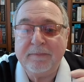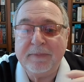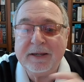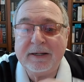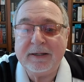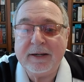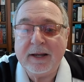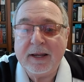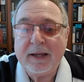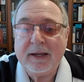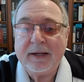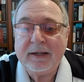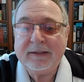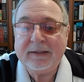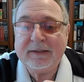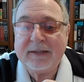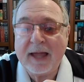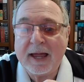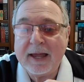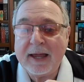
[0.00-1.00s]
bin
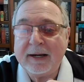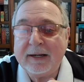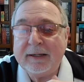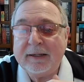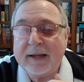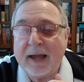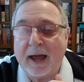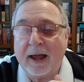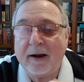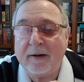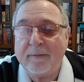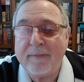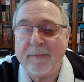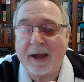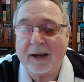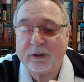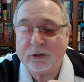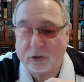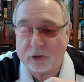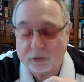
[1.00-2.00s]
Thani Al
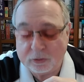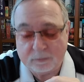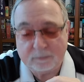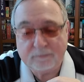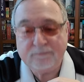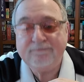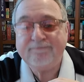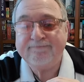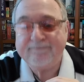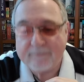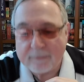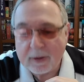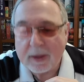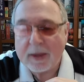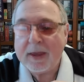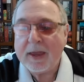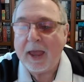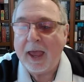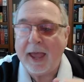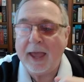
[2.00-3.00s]
Maktoum
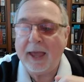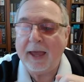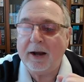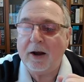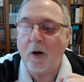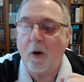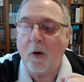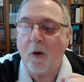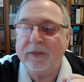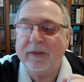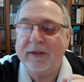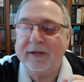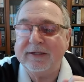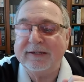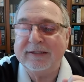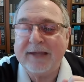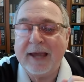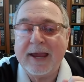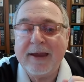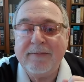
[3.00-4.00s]
and on the
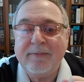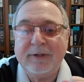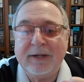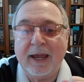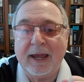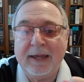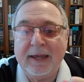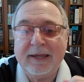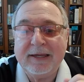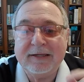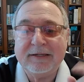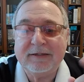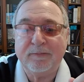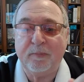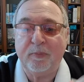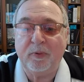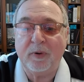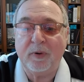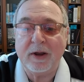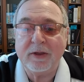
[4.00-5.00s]
same day, his
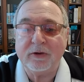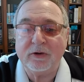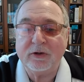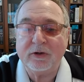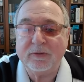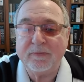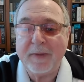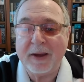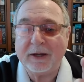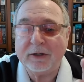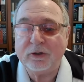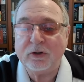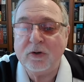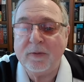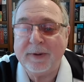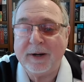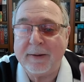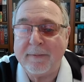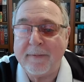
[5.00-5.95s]
brothers, Maktoum and